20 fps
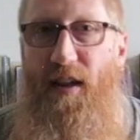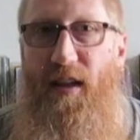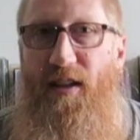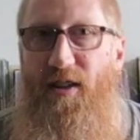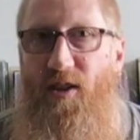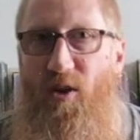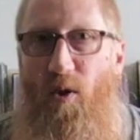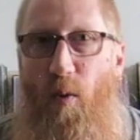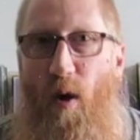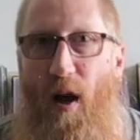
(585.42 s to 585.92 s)
it
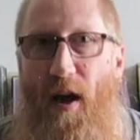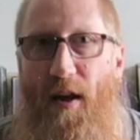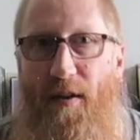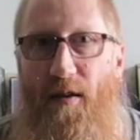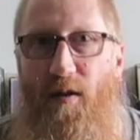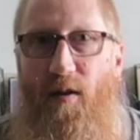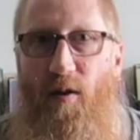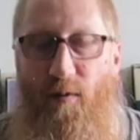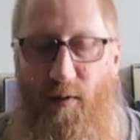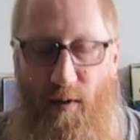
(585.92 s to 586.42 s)
gets
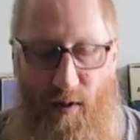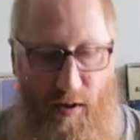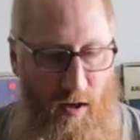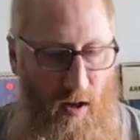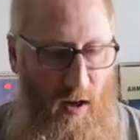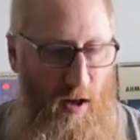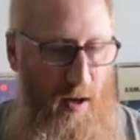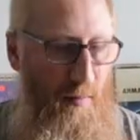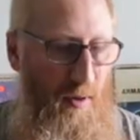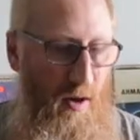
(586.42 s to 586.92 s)
quieter over
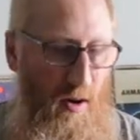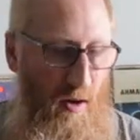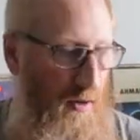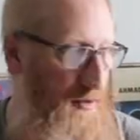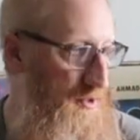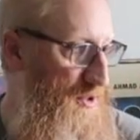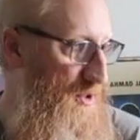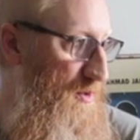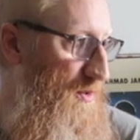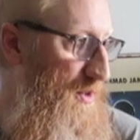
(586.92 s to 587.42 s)
time, and
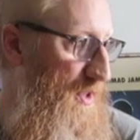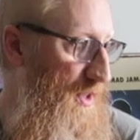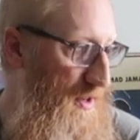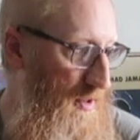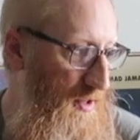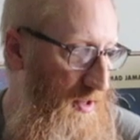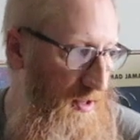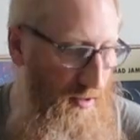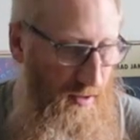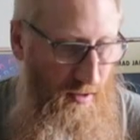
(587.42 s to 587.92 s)
also
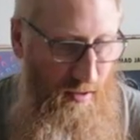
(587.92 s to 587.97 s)
that